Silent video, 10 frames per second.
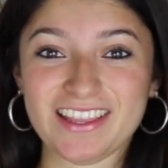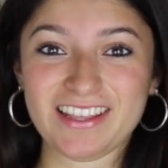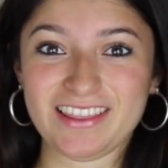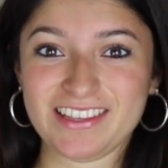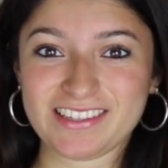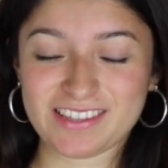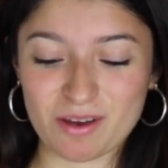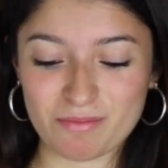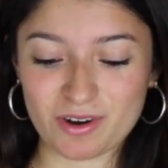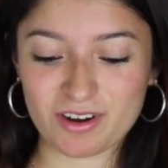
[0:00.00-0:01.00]
in this
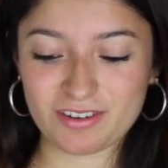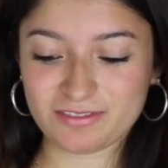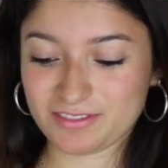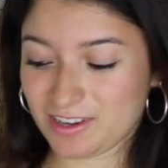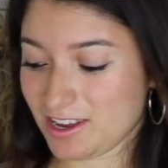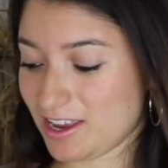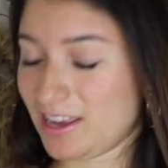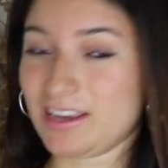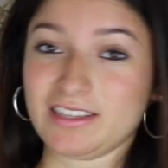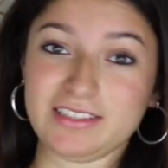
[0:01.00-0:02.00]
summer,
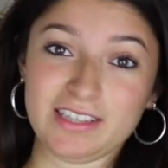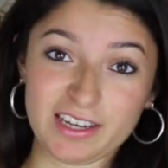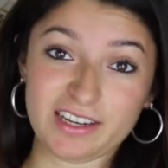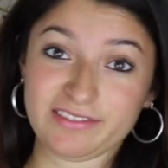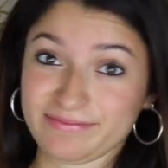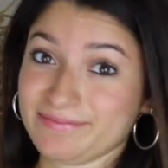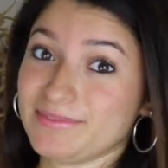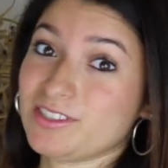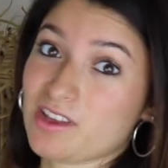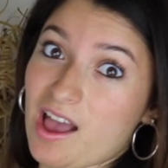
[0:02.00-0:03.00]
and yeah,
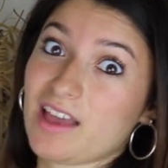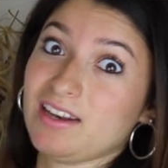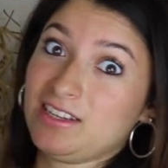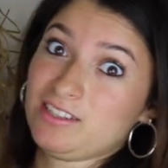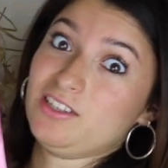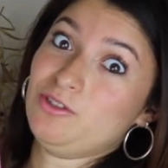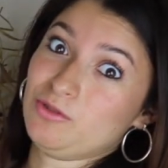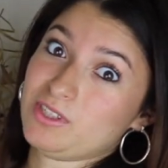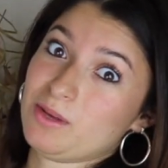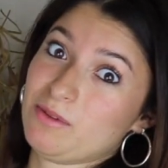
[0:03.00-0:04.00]
so I need to do
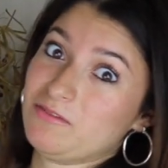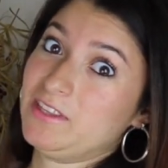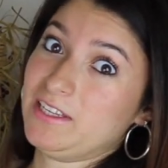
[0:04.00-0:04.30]
some of